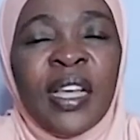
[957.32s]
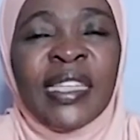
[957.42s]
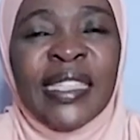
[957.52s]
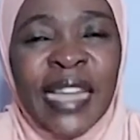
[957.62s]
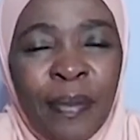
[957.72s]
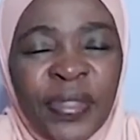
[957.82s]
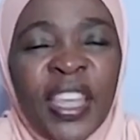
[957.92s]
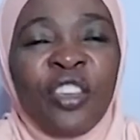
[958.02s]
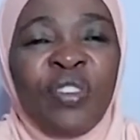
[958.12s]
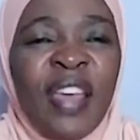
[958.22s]

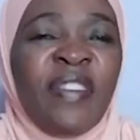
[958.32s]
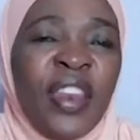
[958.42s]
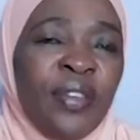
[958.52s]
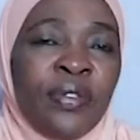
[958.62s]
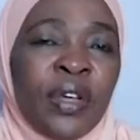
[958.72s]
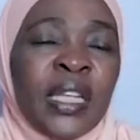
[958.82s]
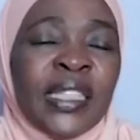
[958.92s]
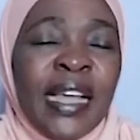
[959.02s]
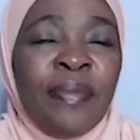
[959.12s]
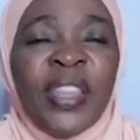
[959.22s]
something you never knew,
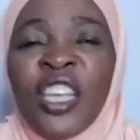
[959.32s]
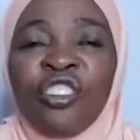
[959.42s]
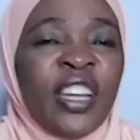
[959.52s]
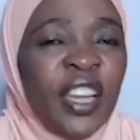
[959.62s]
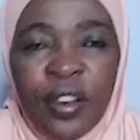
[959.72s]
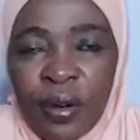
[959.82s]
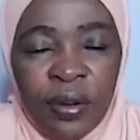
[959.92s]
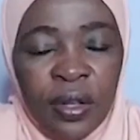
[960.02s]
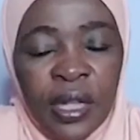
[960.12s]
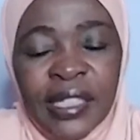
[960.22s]
something you didn't know,
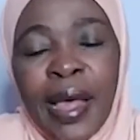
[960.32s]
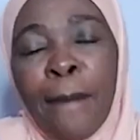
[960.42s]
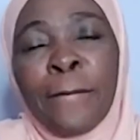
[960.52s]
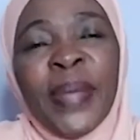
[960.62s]
some